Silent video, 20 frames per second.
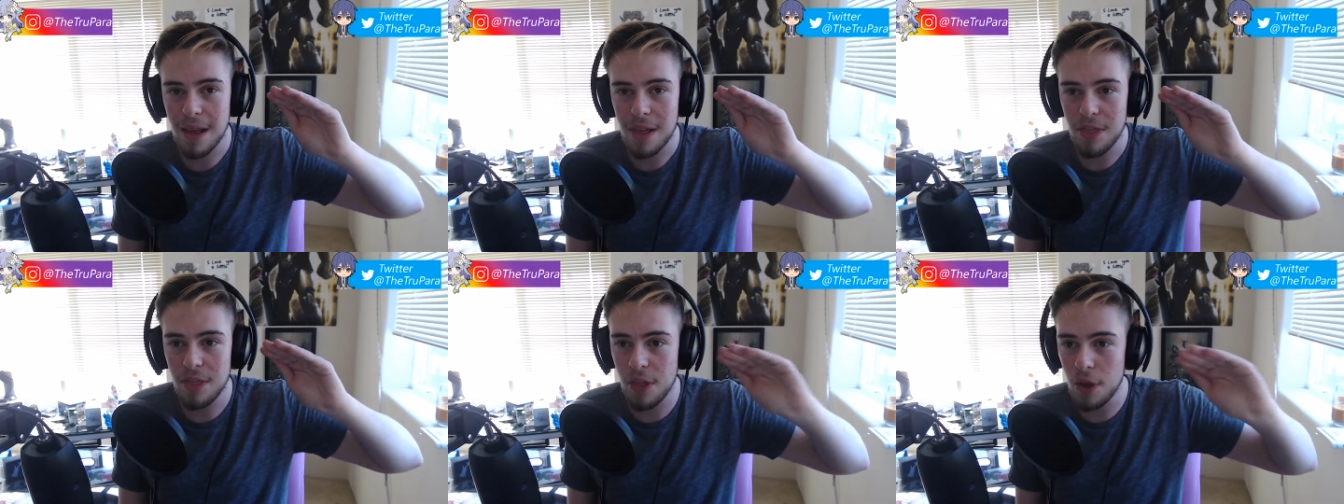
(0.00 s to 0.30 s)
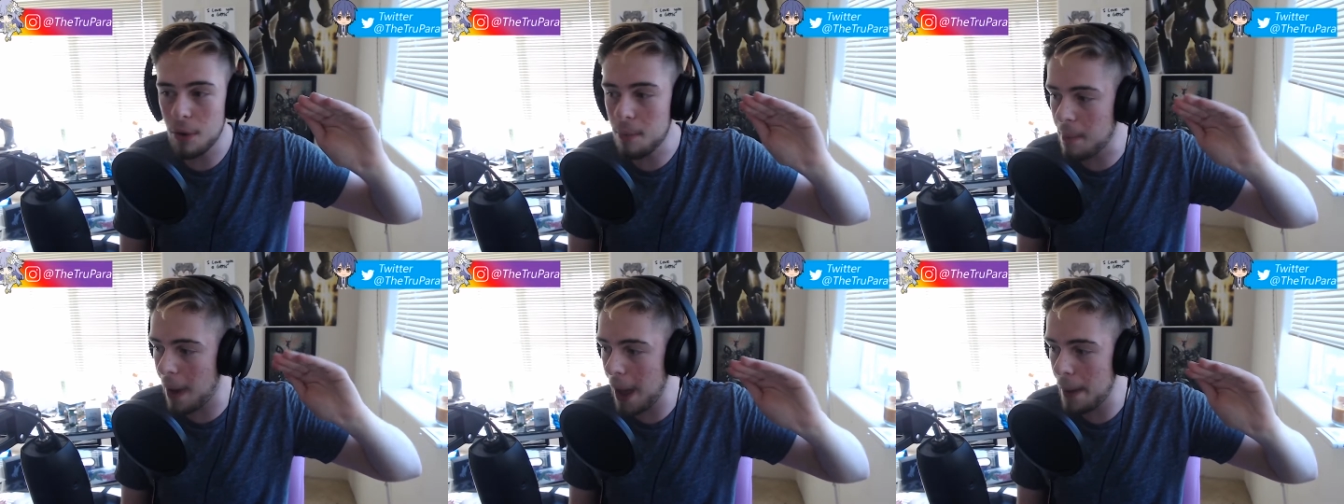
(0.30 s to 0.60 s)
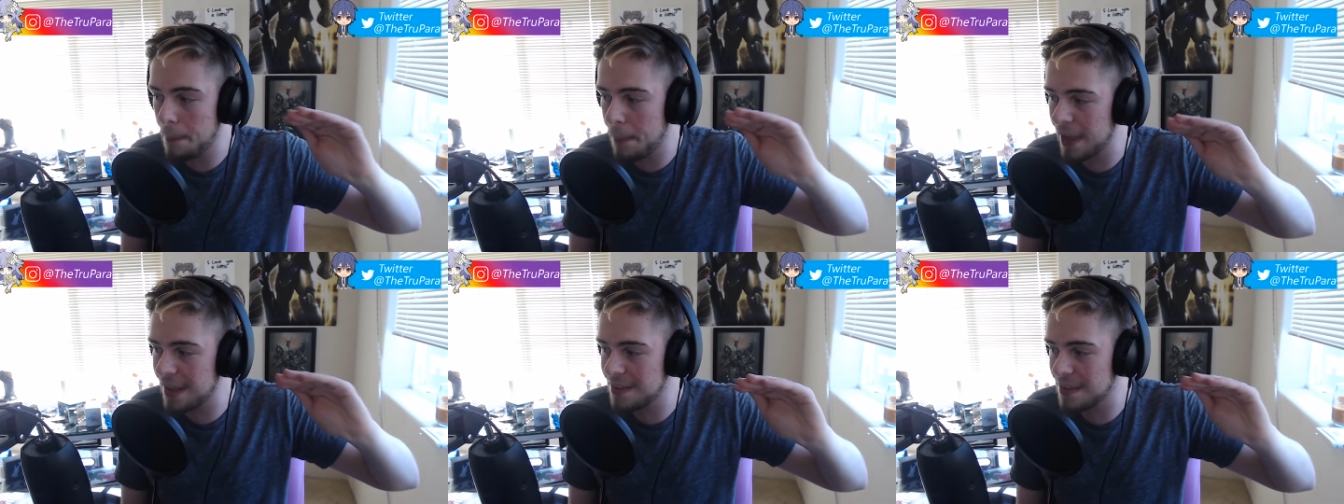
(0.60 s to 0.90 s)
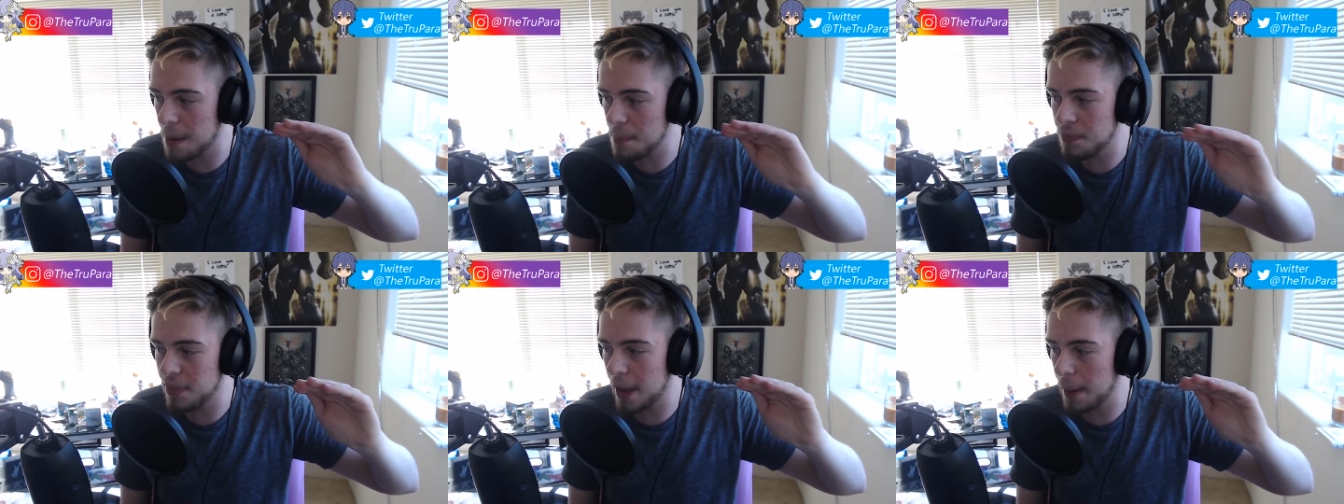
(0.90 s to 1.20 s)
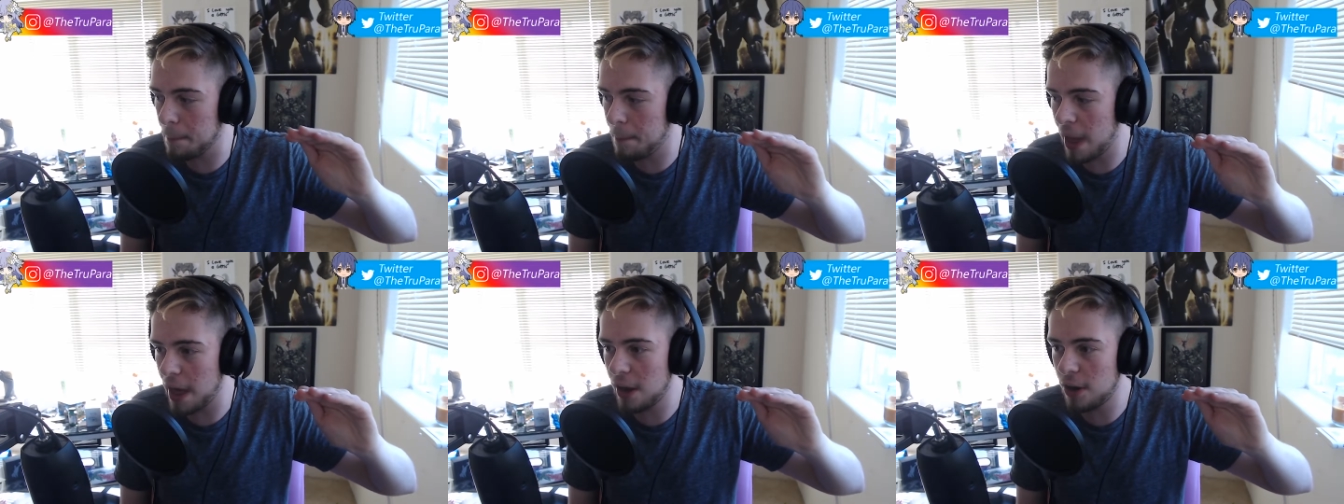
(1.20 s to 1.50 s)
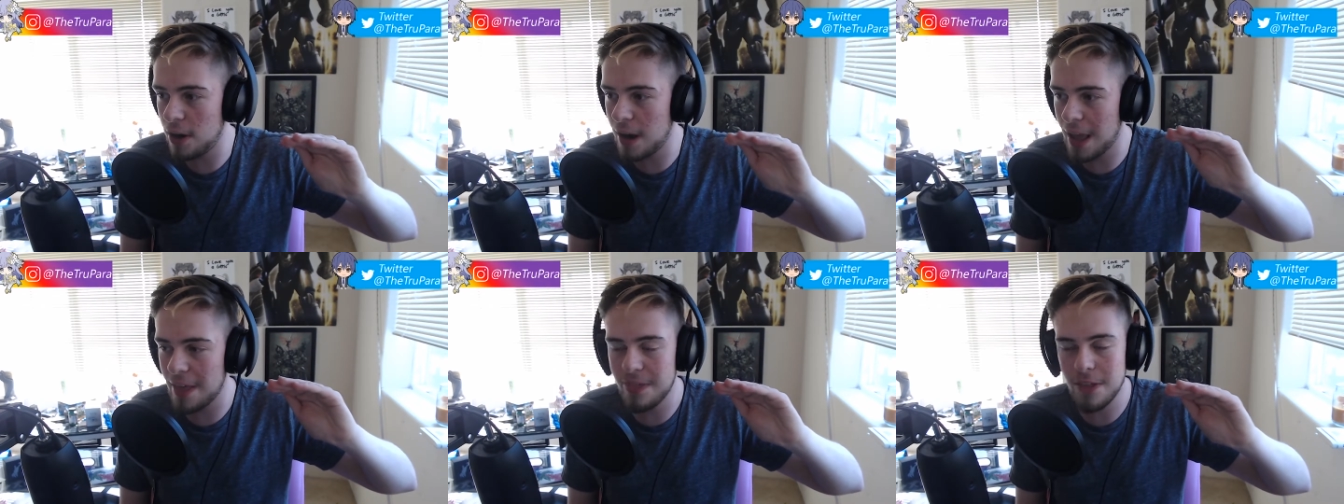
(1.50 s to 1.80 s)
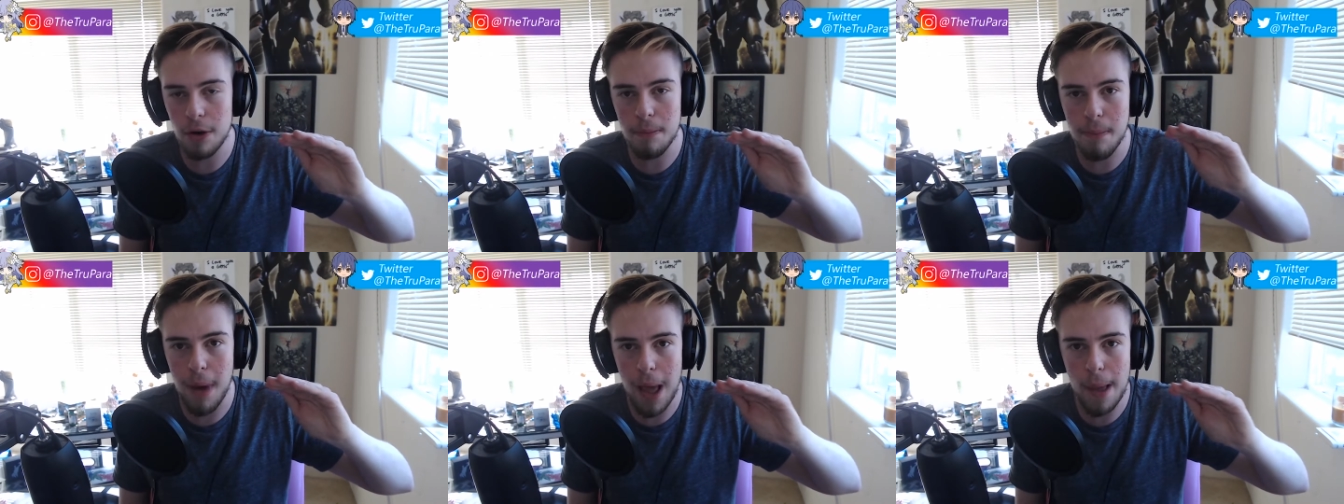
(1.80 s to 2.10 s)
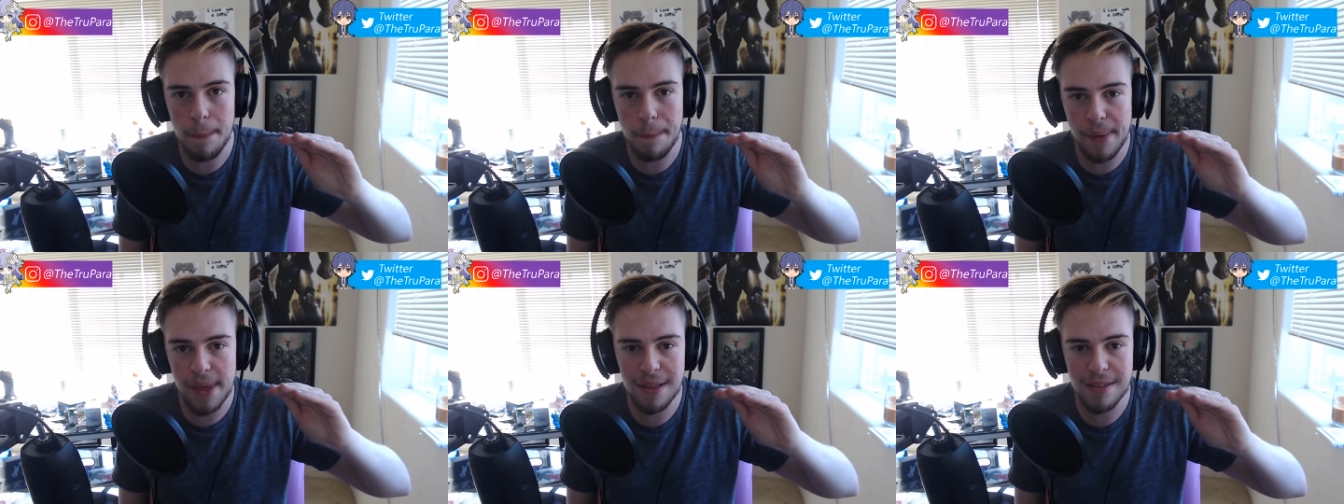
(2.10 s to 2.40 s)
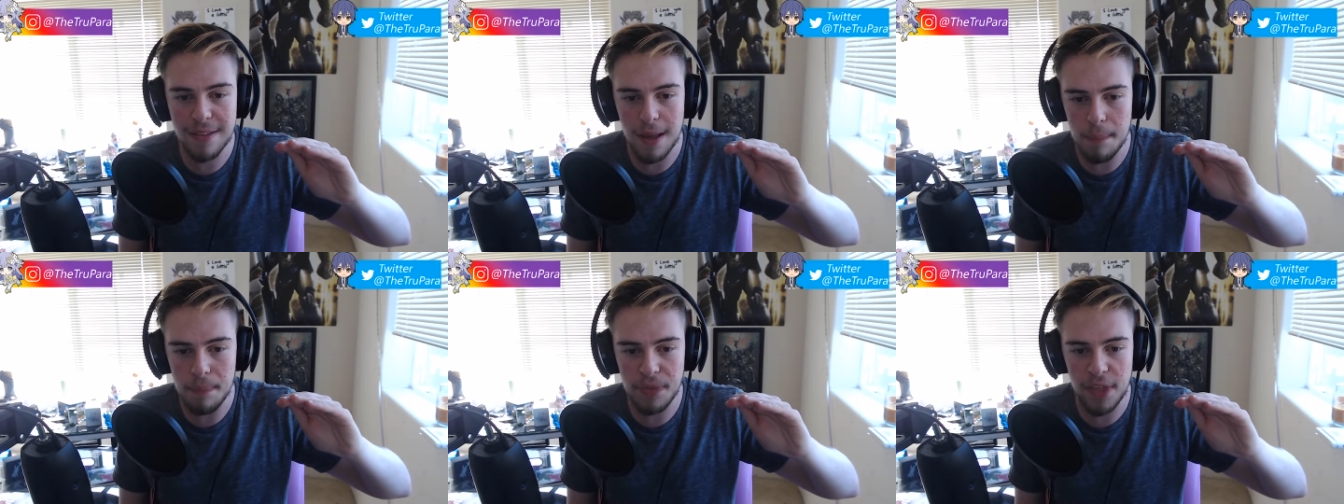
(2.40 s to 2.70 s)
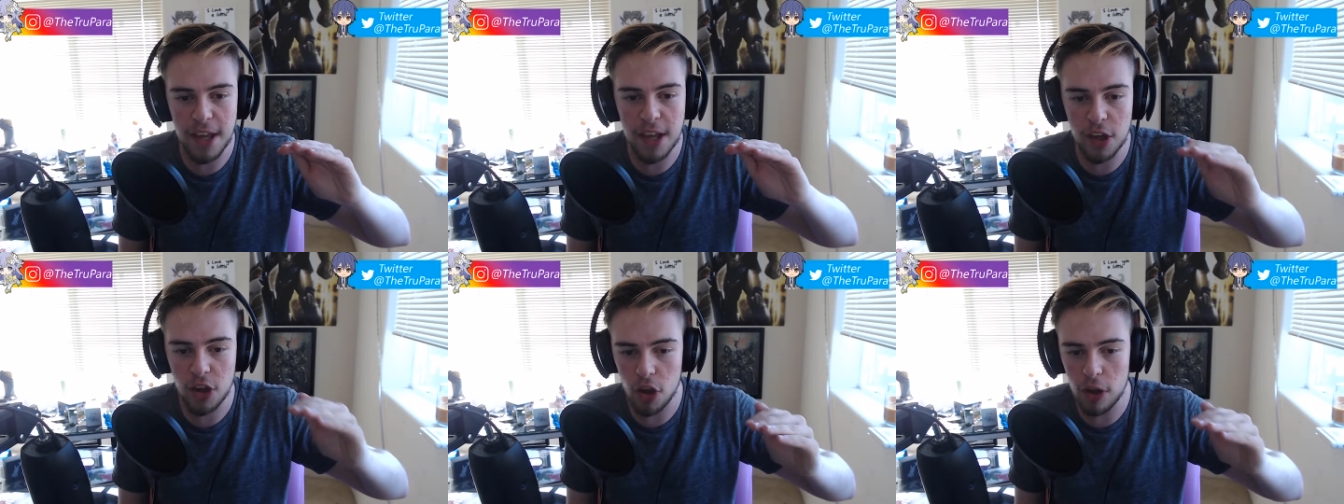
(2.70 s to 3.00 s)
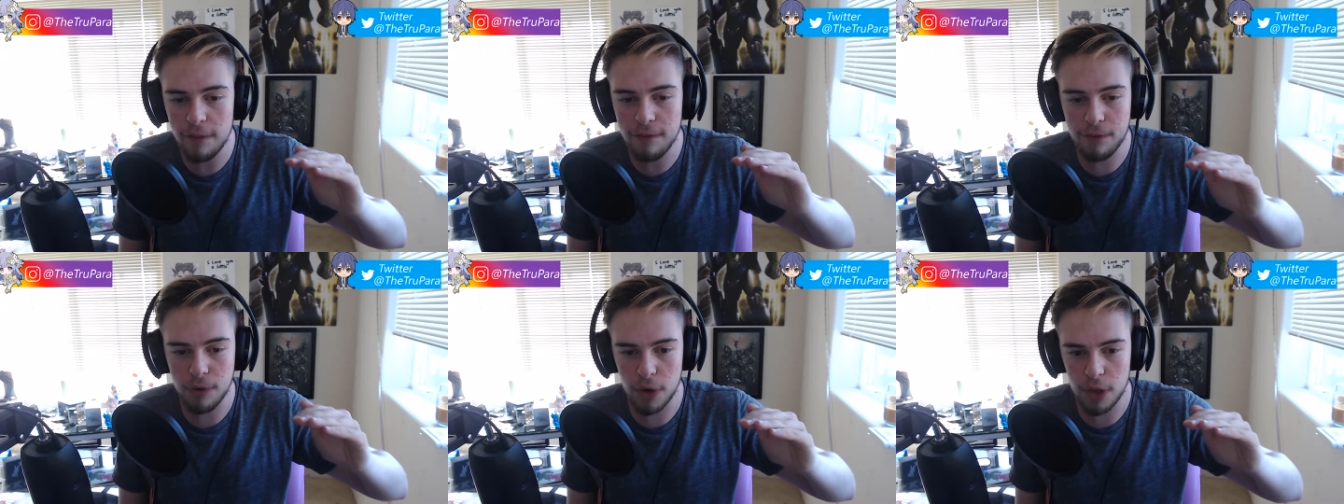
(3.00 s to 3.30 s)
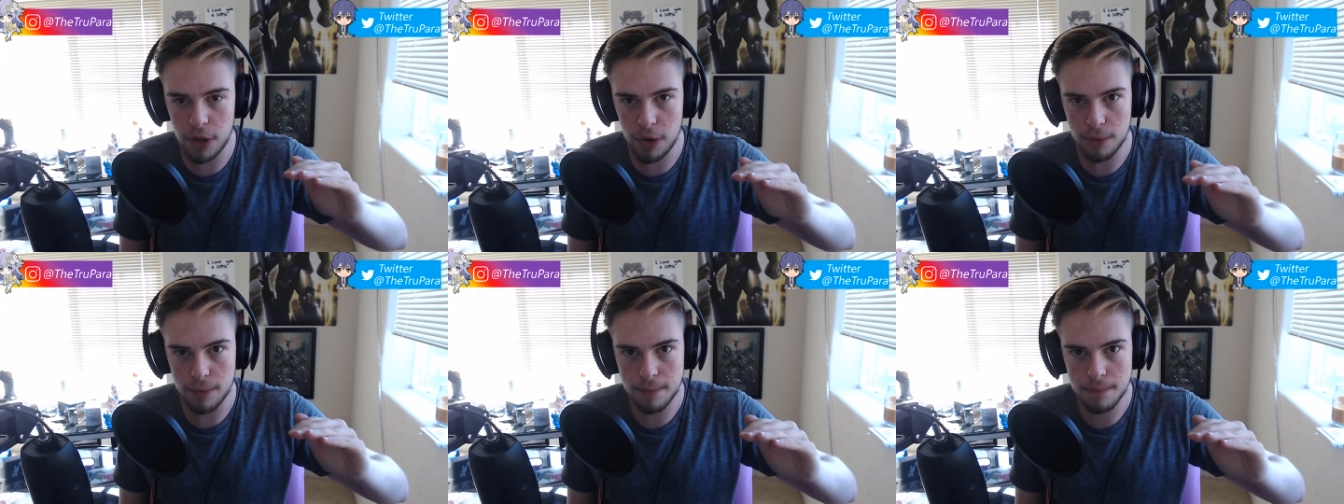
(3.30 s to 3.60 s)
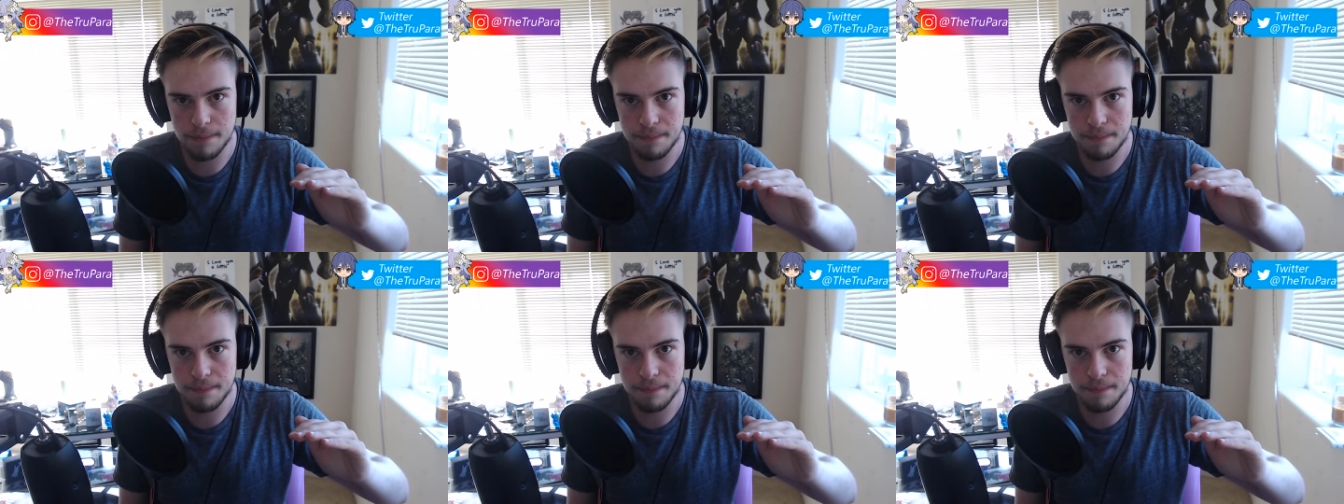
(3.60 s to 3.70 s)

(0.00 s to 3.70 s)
there might be something better and there might be something good for you.